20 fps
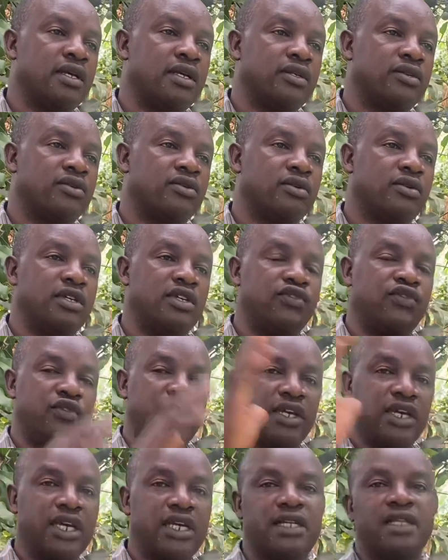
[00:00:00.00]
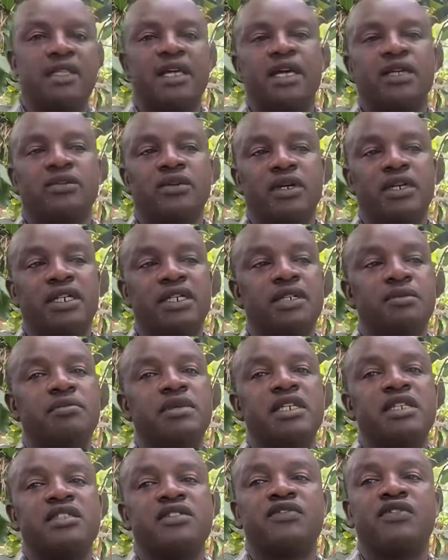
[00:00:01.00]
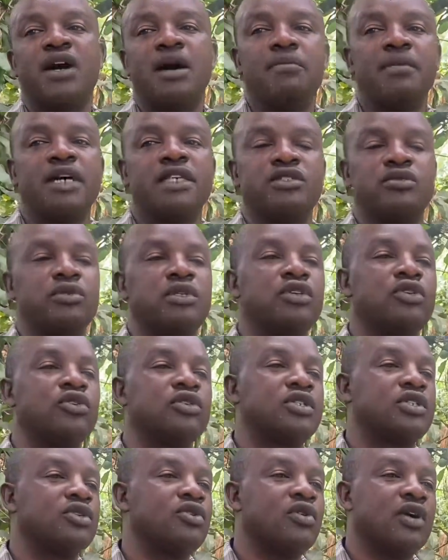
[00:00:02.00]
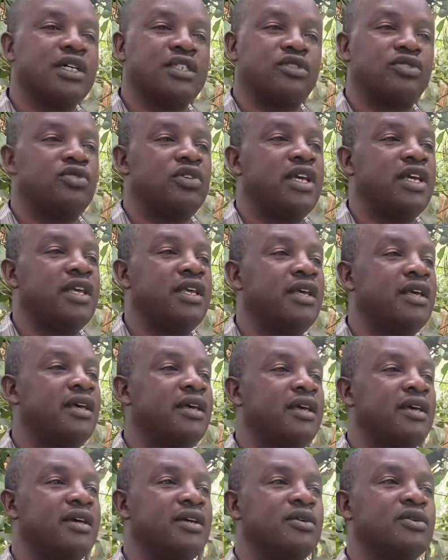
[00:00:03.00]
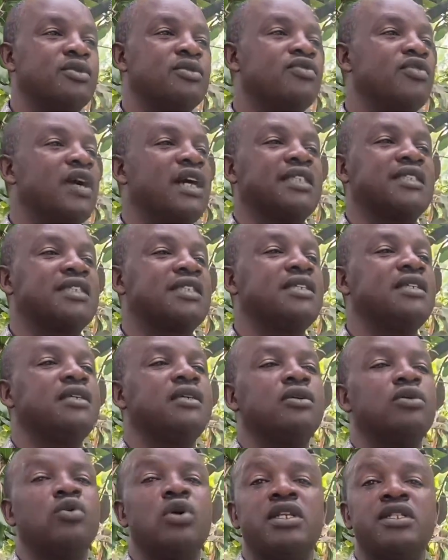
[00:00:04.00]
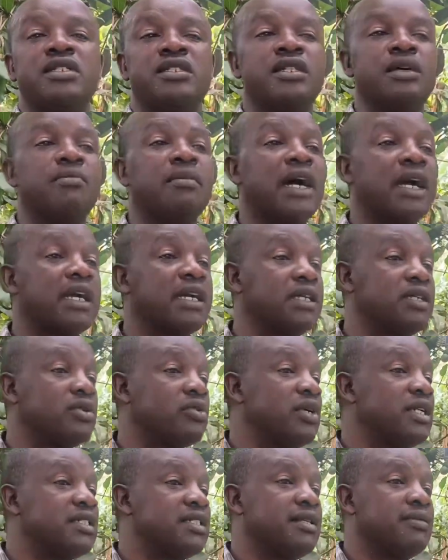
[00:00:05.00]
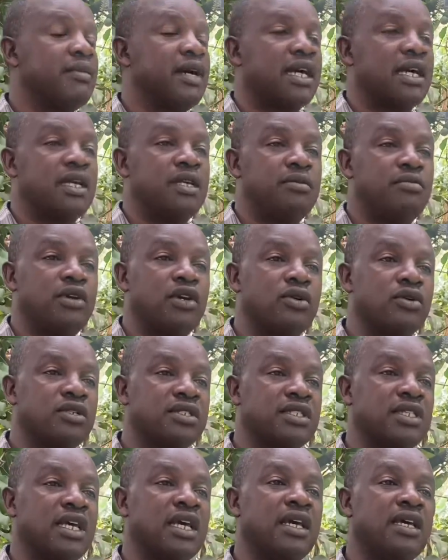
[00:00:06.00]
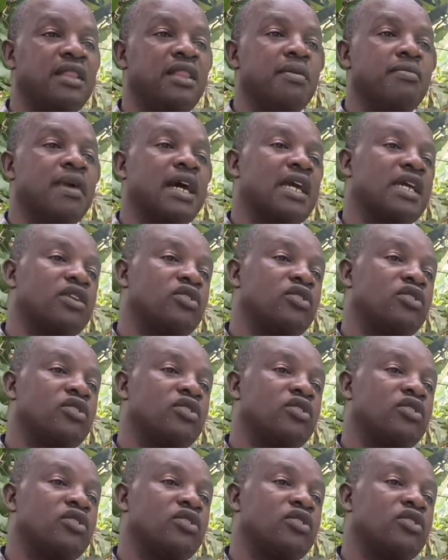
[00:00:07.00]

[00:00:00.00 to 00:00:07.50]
So if we get to that one, it means farmers will not go astray of asking where is the market, where is the market, because the market